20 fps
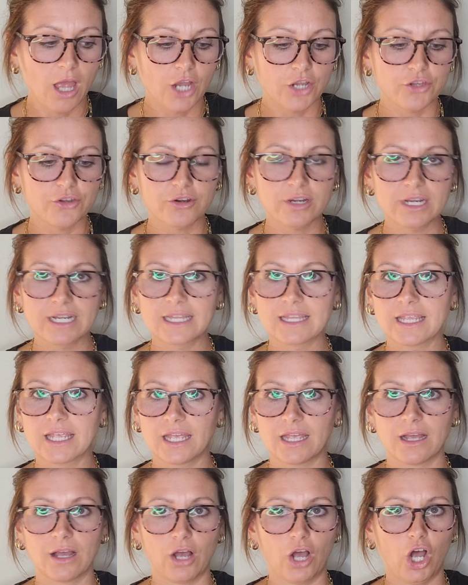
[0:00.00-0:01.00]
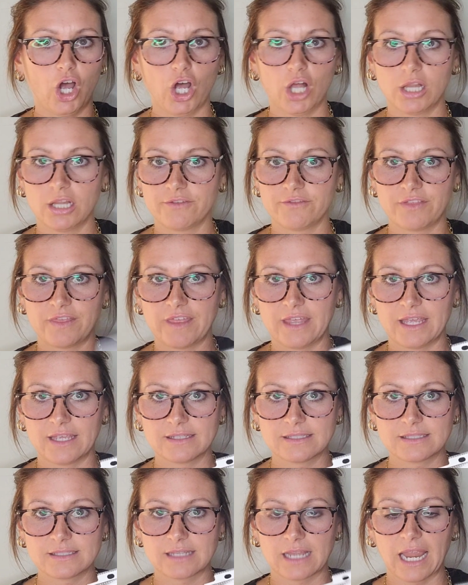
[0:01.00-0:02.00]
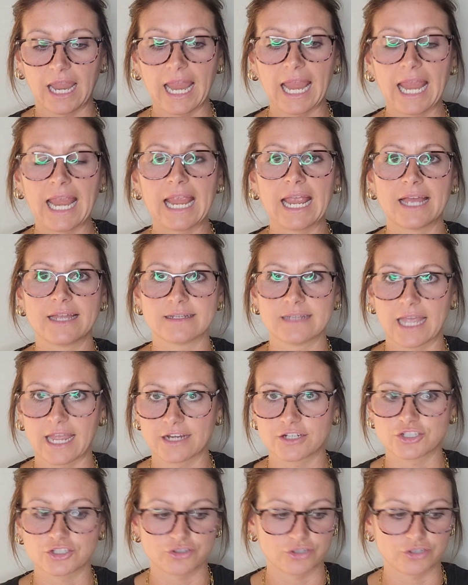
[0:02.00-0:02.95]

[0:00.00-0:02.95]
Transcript: you're gonna get all of this and extra